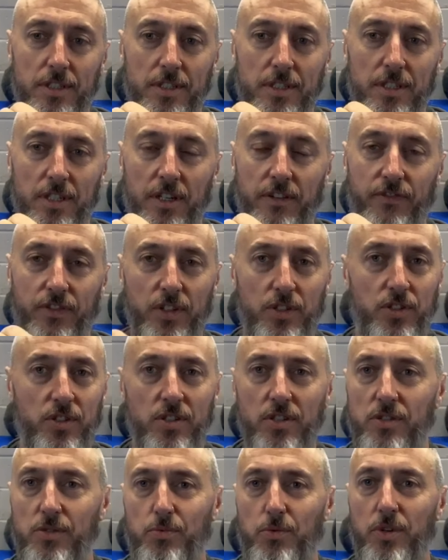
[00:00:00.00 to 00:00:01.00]
if you
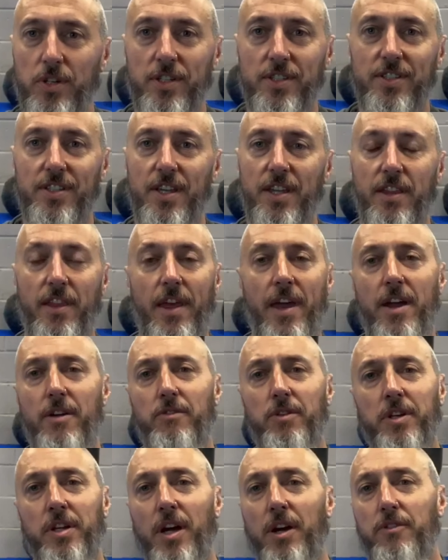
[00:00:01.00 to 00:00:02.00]
just want to sit there
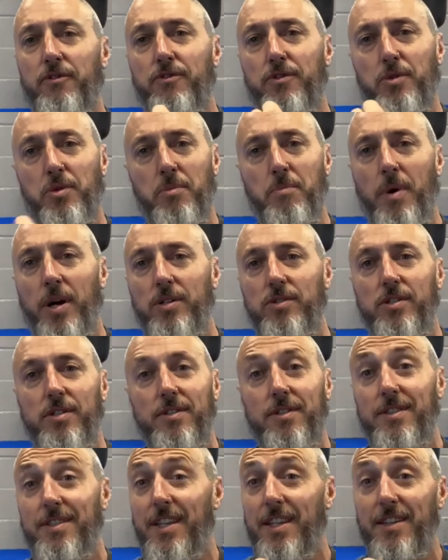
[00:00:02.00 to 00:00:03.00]
and go through the
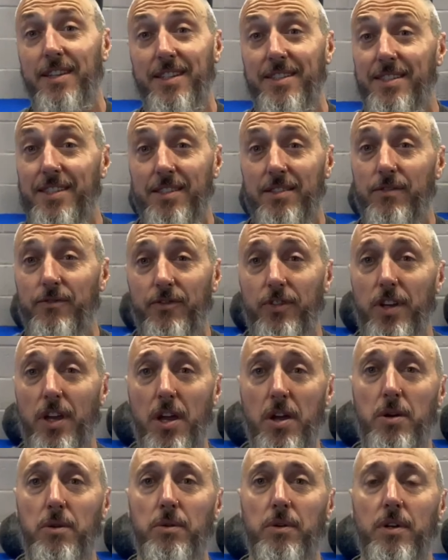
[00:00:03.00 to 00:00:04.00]
motions, then this isn't for
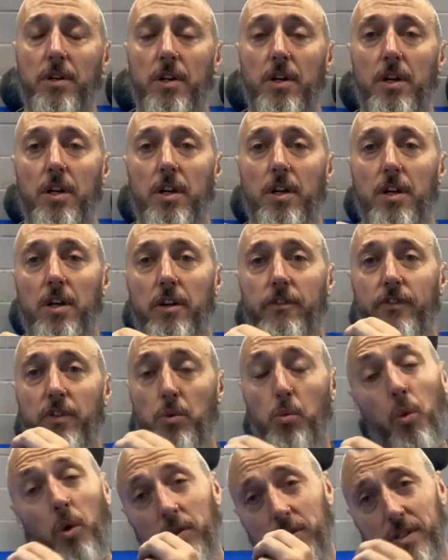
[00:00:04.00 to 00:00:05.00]
you. If you
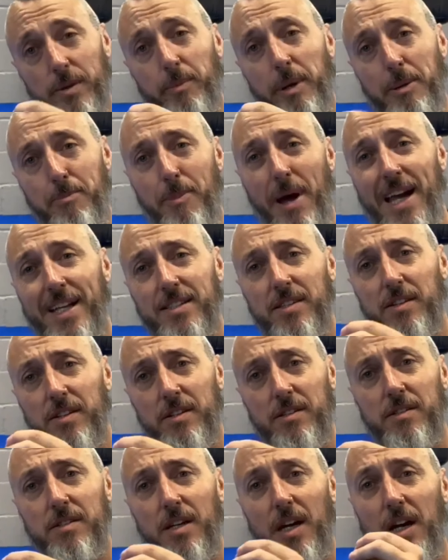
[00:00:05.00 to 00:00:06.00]
want to be better
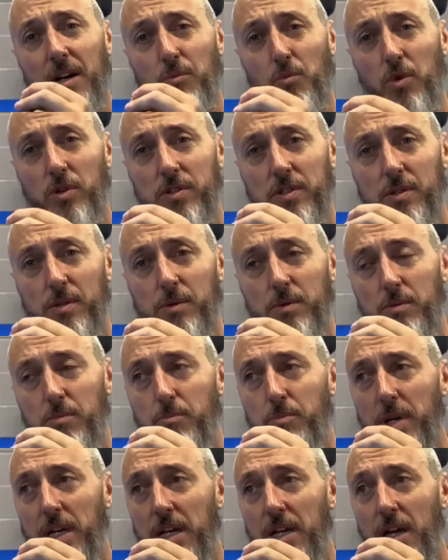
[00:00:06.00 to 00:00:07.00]
and want to
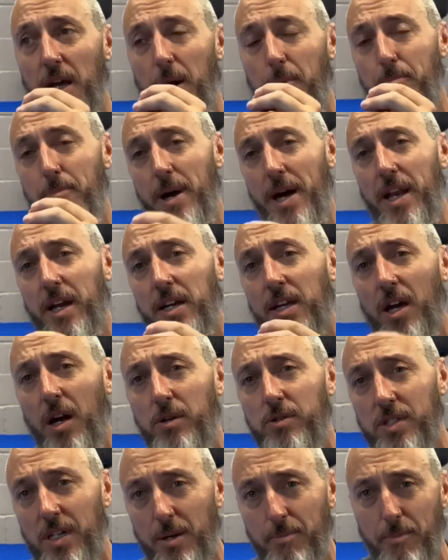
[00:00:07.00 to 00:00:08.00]
be a better
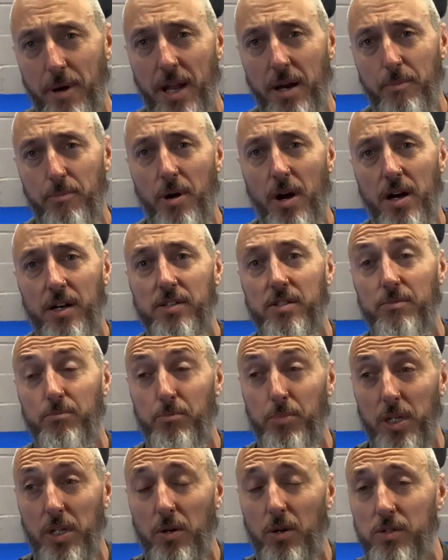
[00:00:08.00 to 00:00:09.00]
coach and a better person
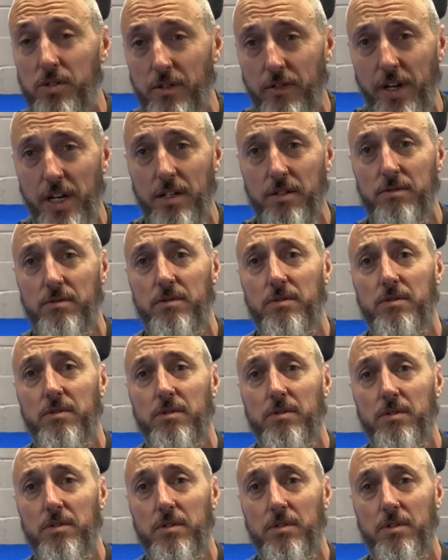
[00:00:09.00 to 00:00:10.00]
because of it,
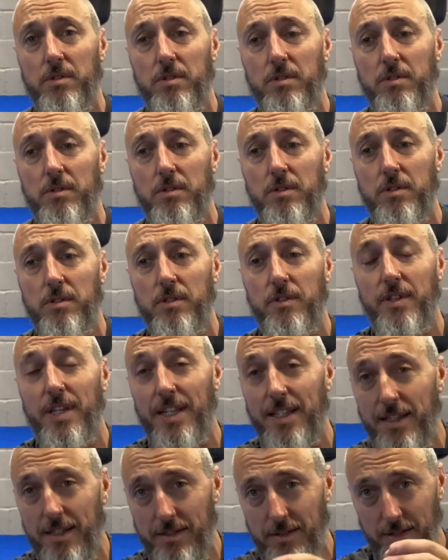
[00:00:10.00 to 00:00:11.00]
then
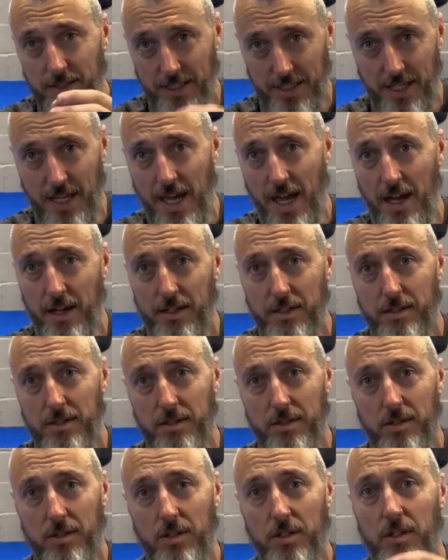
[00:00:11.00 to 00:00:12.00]
yeah,
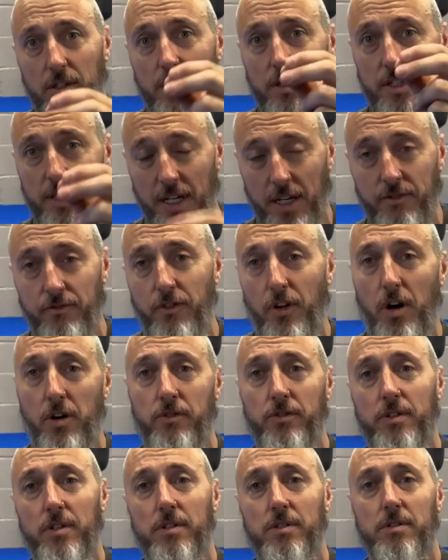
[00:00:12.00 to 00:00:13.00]
get involved.
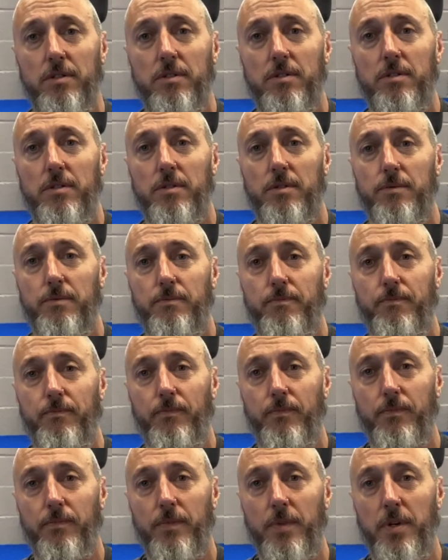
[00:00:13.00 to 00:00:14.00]

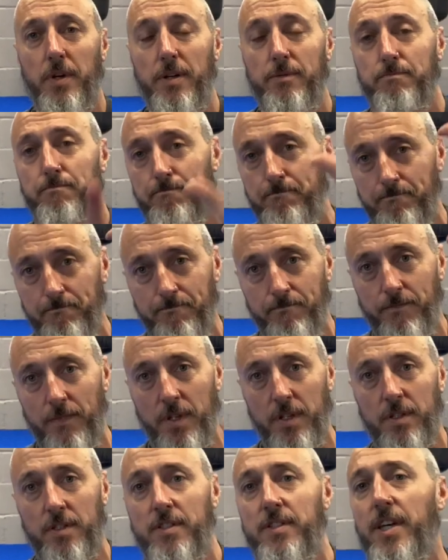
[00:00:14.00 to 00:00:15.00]
All right.
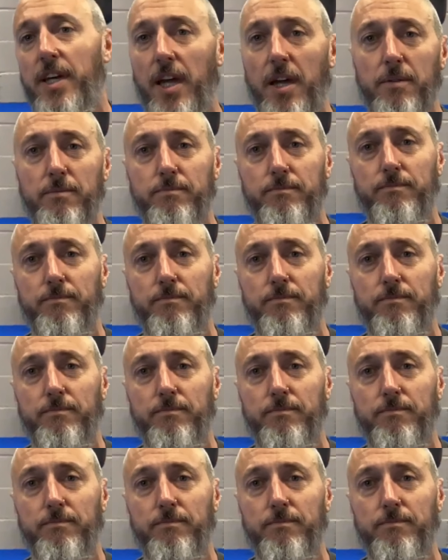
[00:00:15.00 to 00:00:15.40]
Take care.